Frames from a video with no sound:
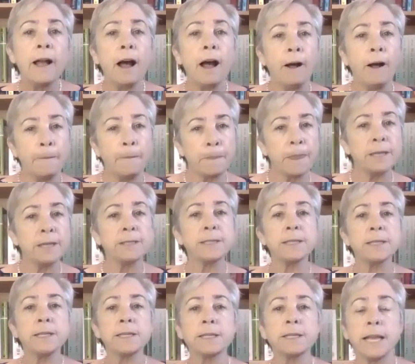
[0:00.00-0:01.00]

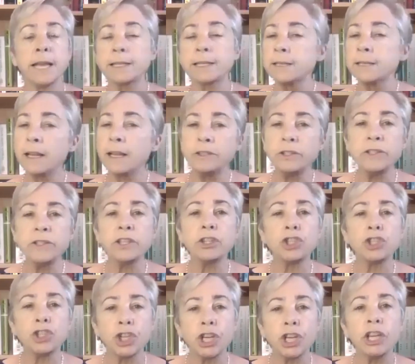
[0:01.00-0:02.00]
It's not just a
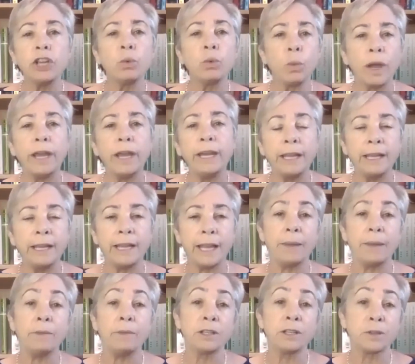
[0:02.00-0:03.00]
chicken waiting
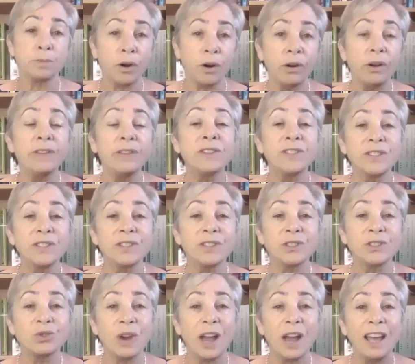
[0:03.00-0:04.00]
game, because part of this is the
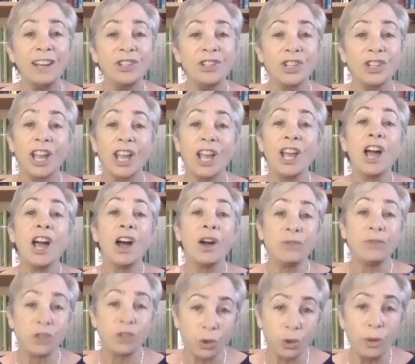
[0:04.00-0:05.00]
strategy
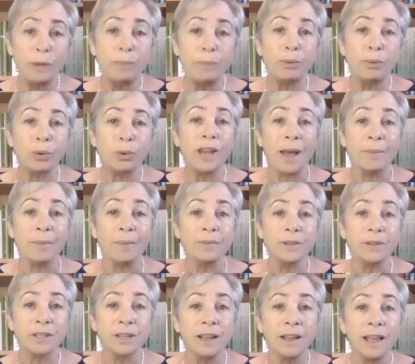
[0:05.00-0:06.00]
of, do we
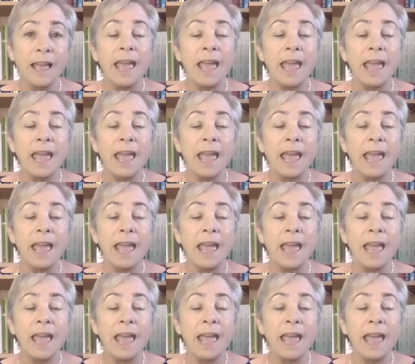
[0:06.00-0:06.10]
preempt?